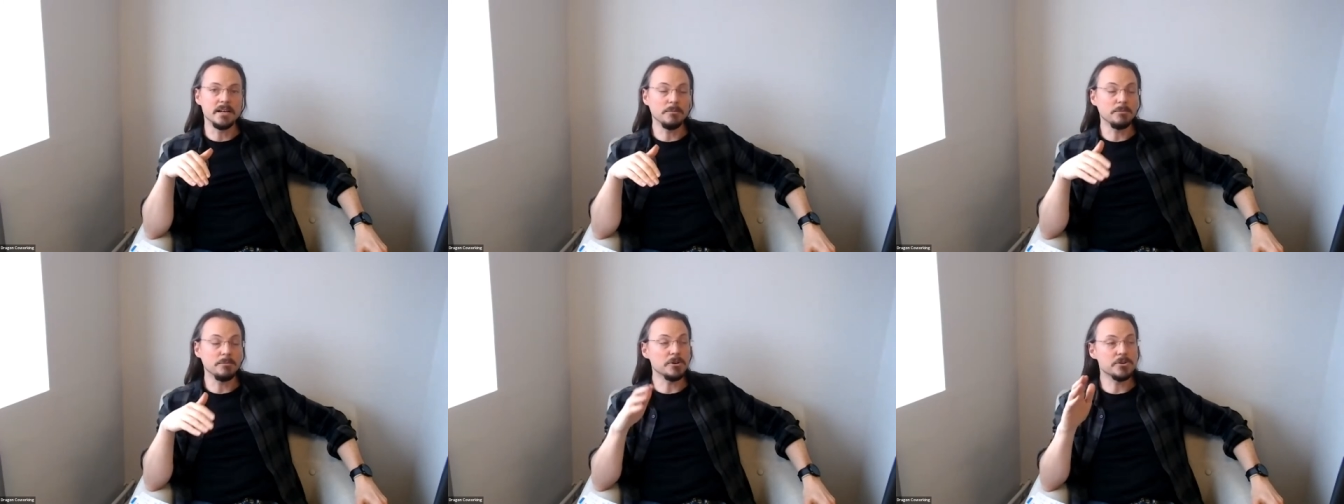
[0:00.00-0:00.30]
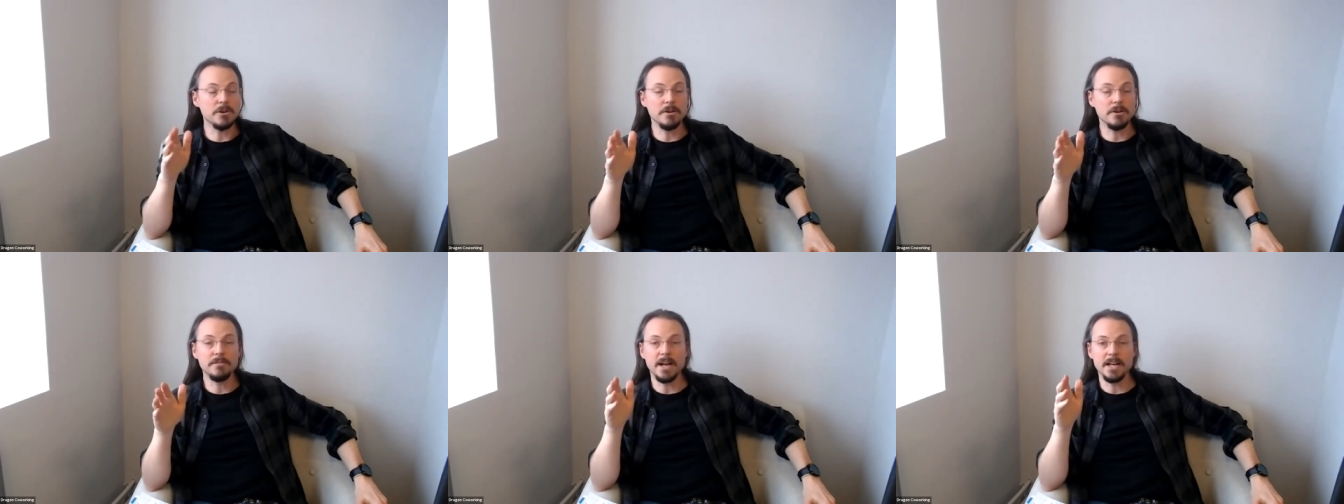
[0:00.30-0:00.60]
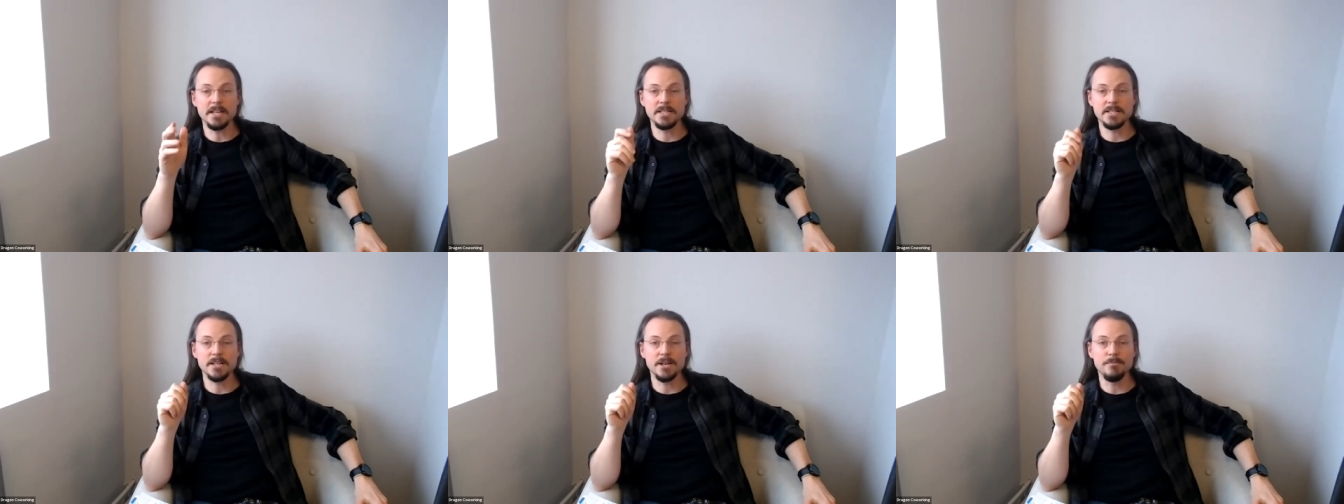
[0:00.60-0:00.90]
I'm not sure if
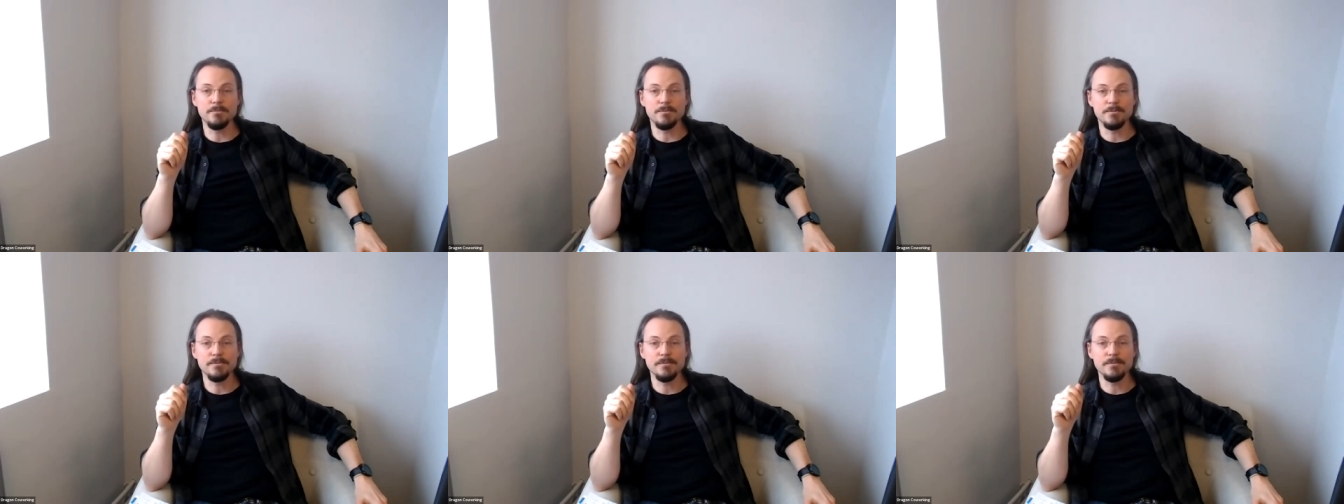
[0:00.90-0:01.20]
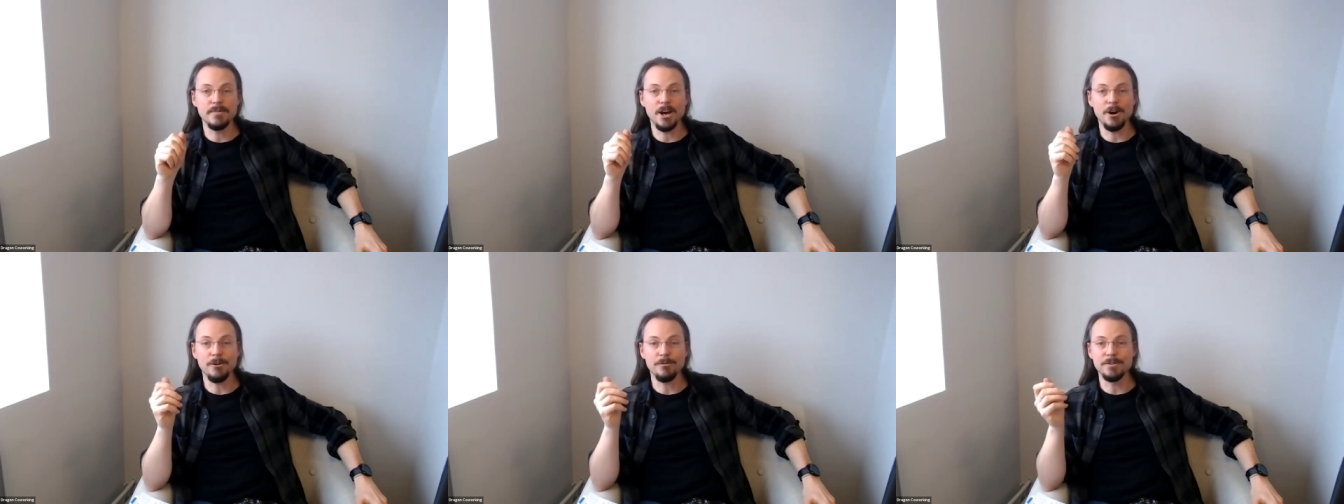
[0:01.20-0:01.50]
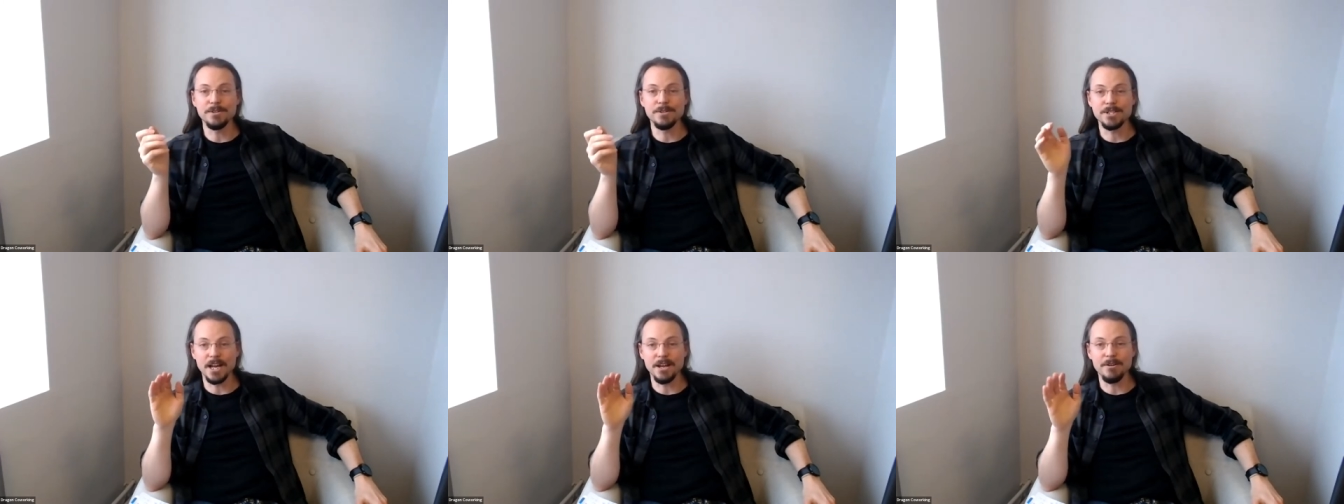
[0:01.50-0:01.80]
that's health
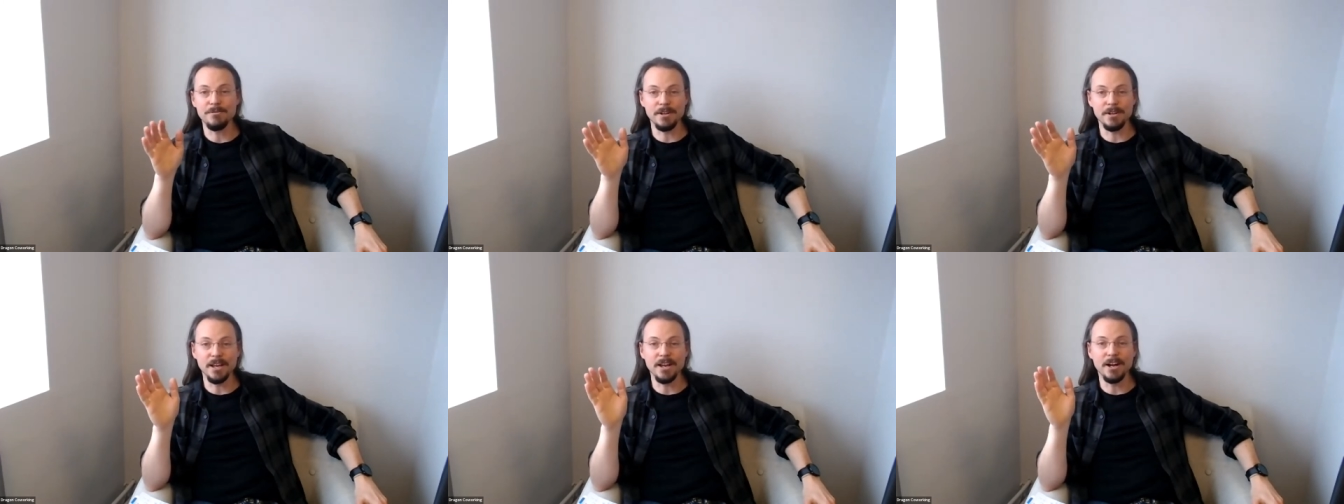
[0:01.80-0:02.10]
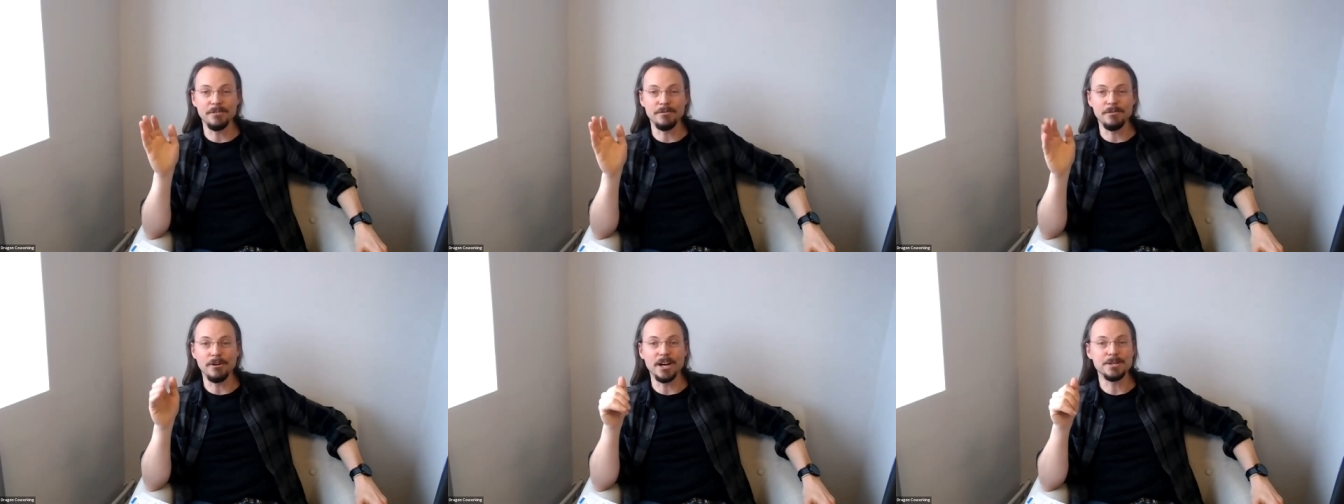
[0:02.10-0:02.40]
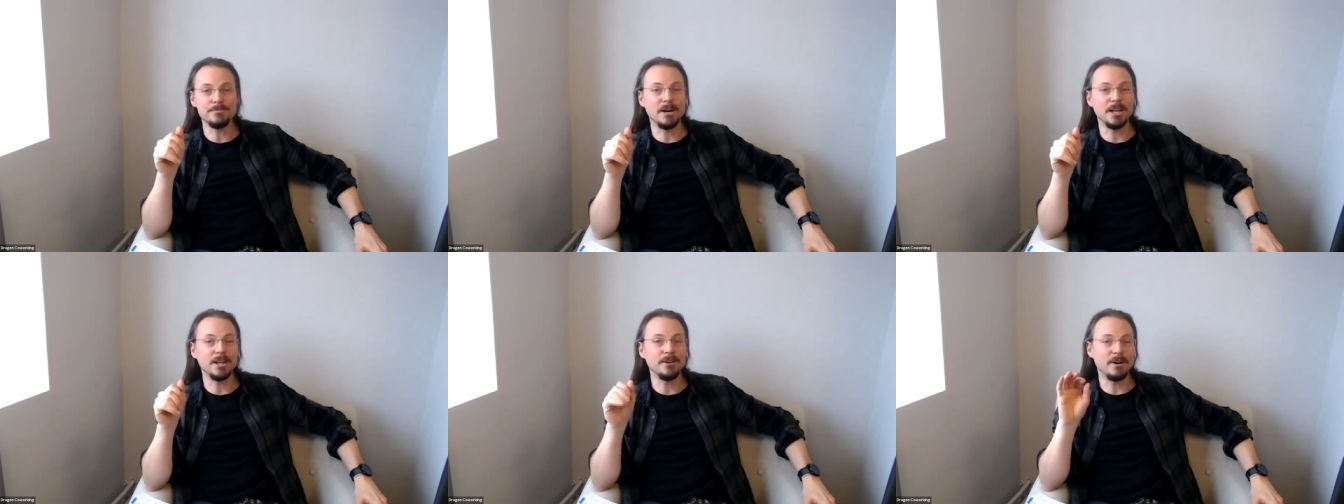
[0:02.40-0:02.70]
and safety advice,
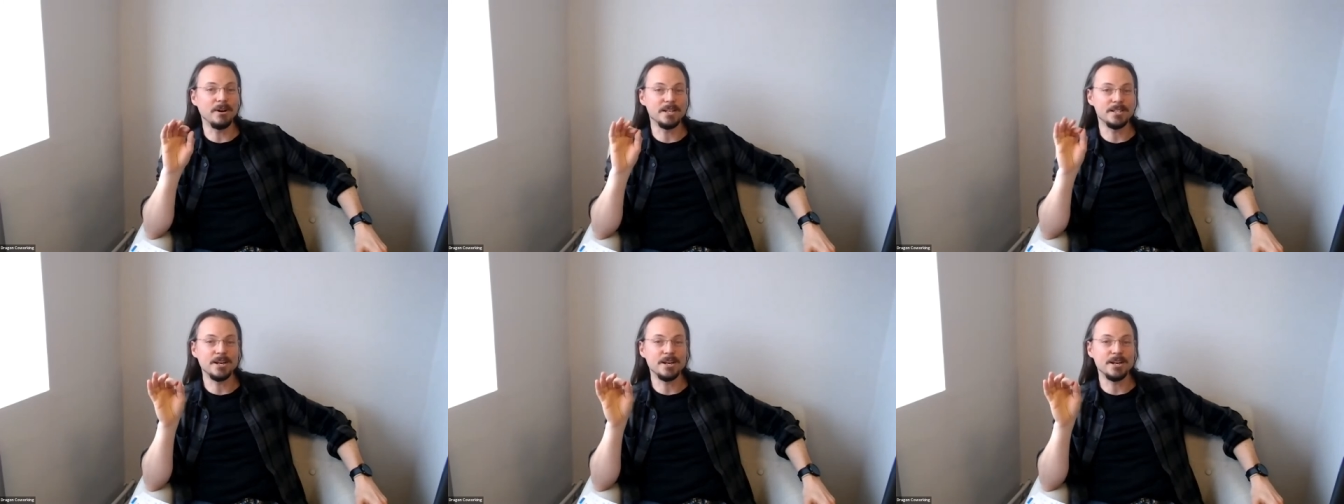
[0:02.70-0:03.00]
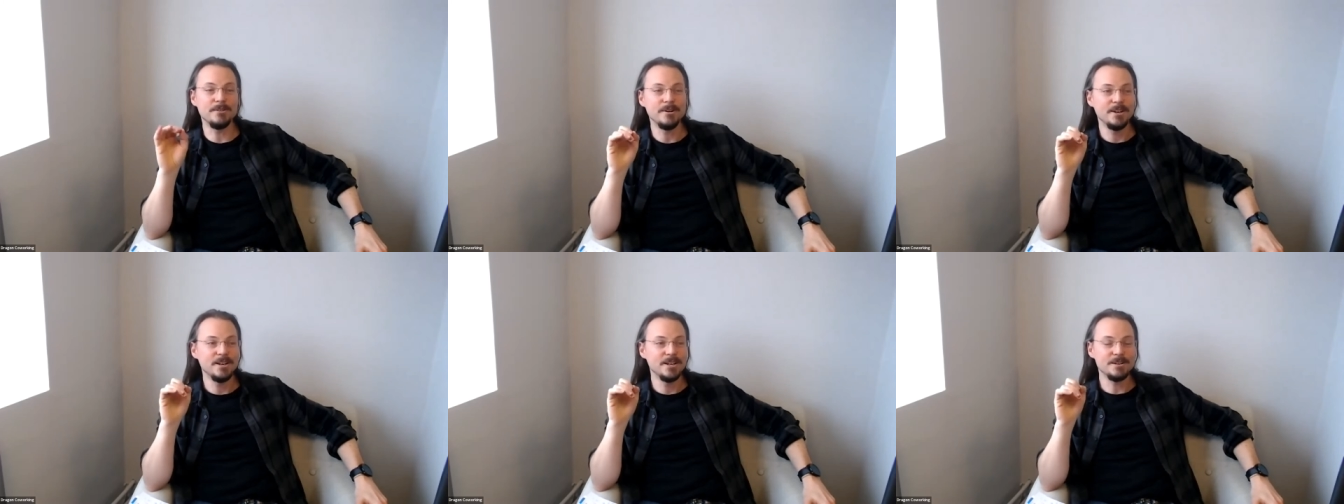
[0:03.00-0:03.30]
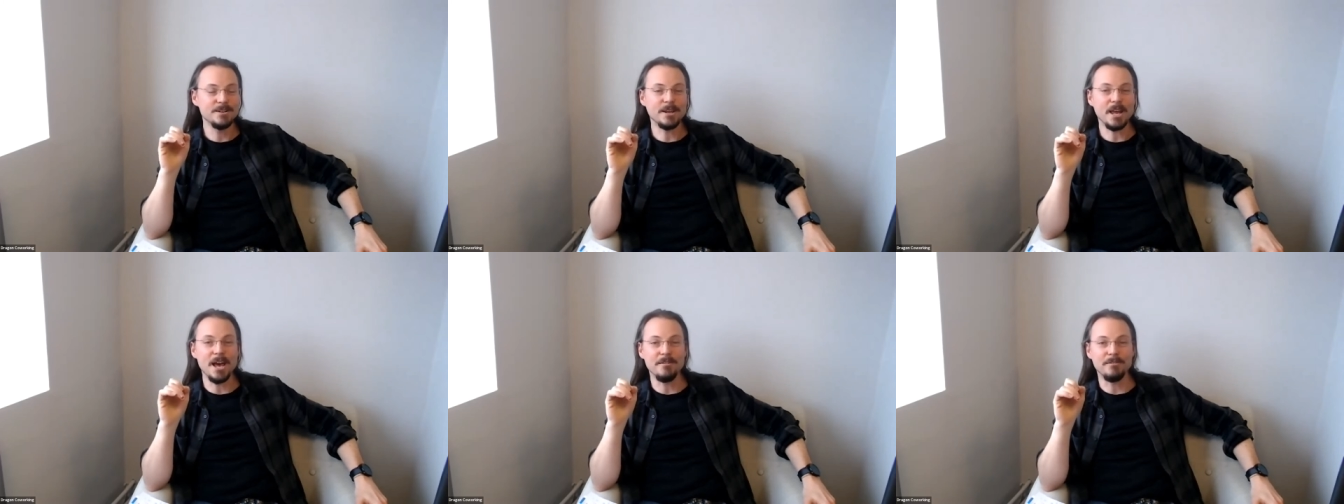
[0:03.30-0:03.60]
by the way, so
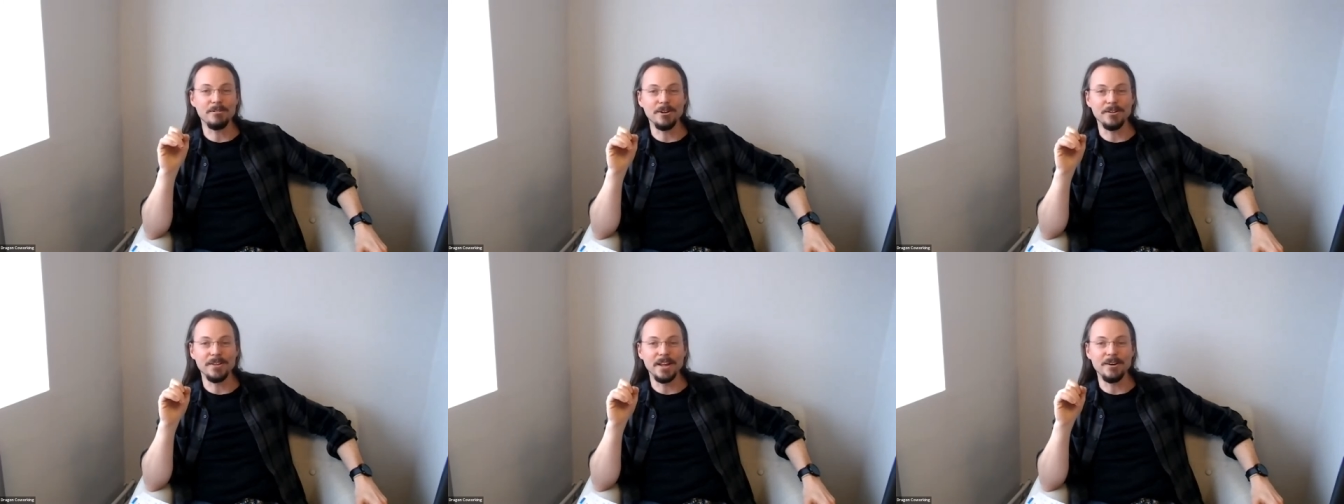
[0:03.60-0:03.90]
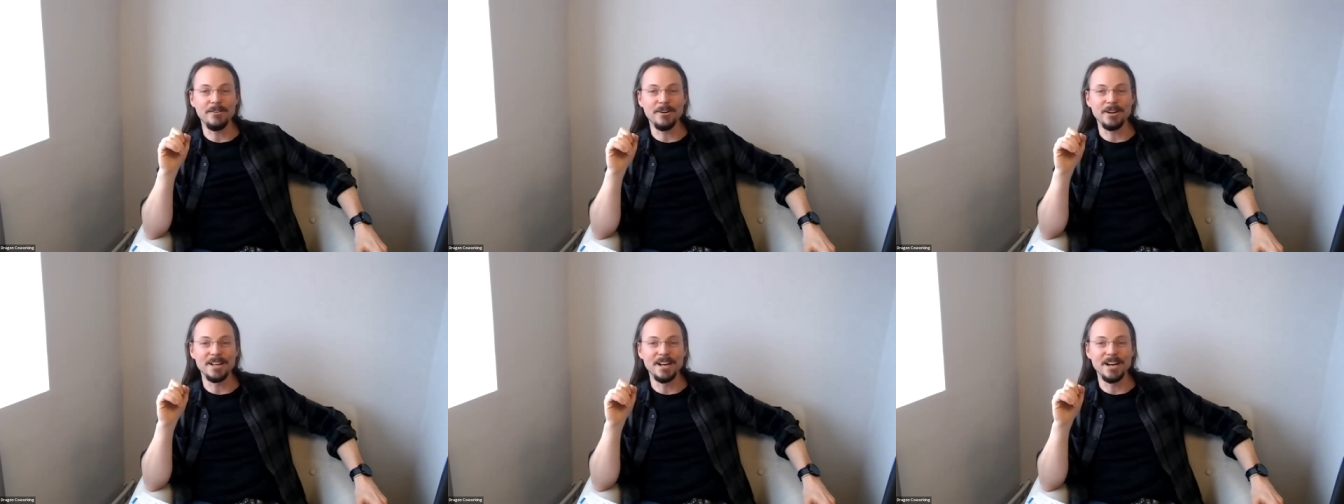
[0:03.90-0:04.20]
careful on that one.